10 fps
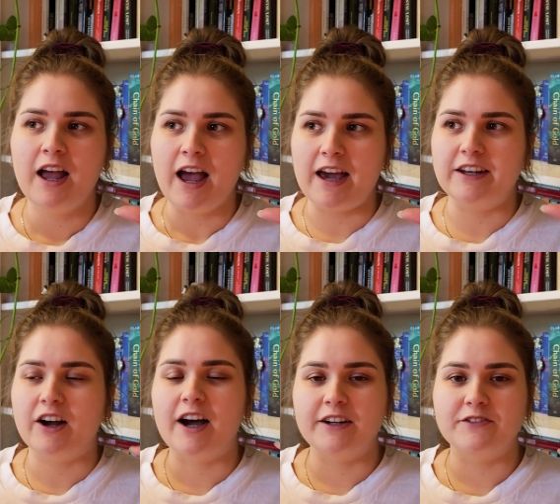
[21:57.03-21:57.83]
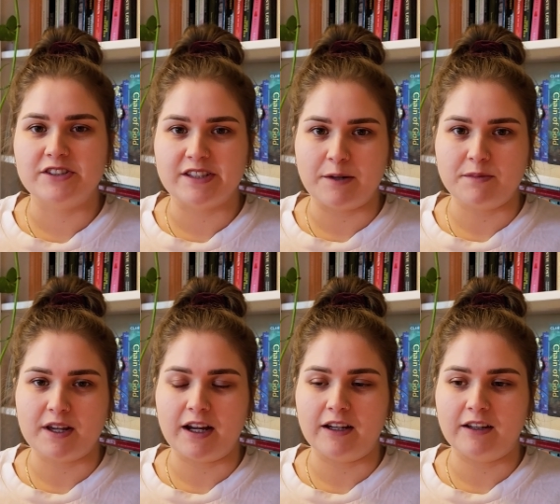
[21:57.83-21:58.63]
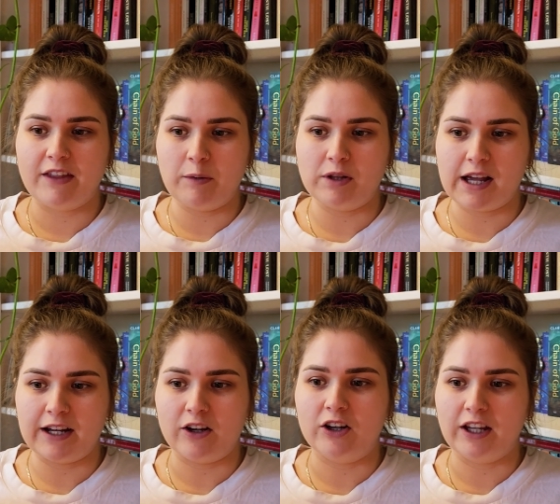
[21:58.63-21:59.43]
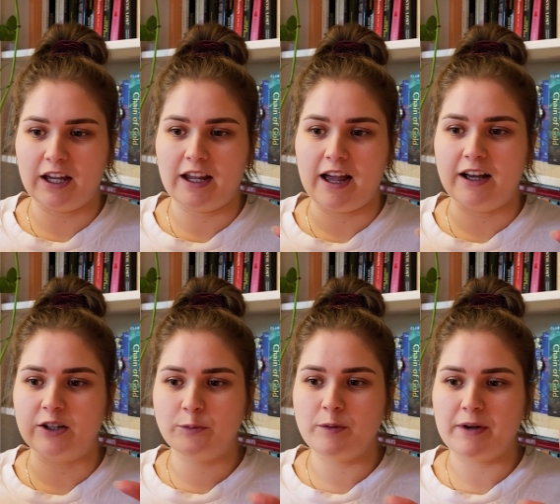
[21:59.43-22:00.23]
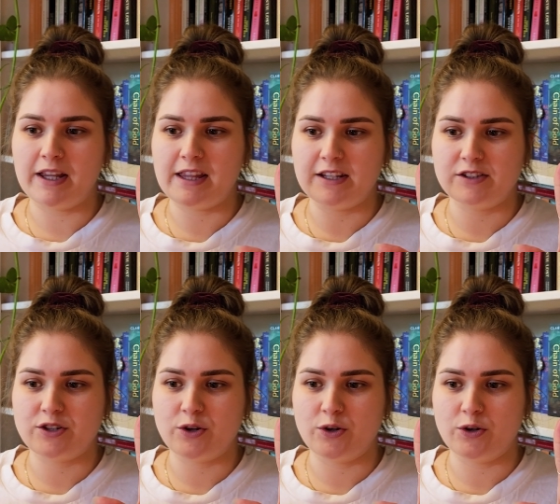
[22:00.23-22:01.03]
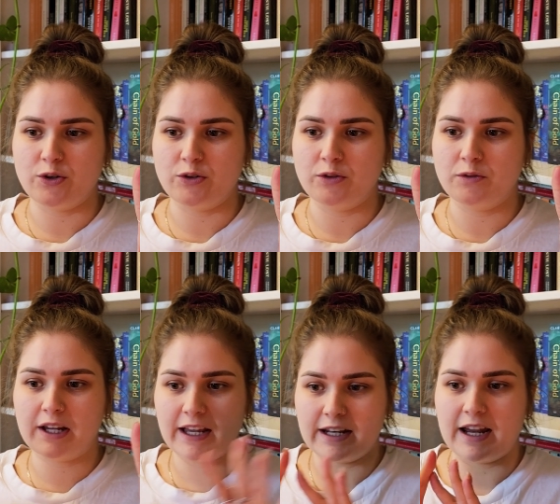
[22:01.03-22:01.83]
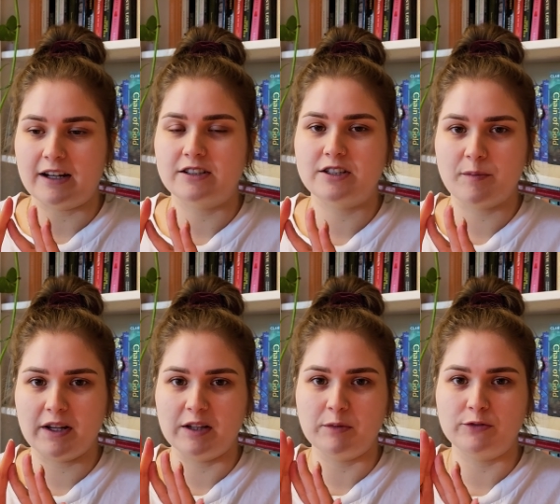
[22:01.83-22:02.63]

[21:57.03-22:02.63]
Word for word: And it kind of just seems like they were like, okay, how can we make these two connect to make them a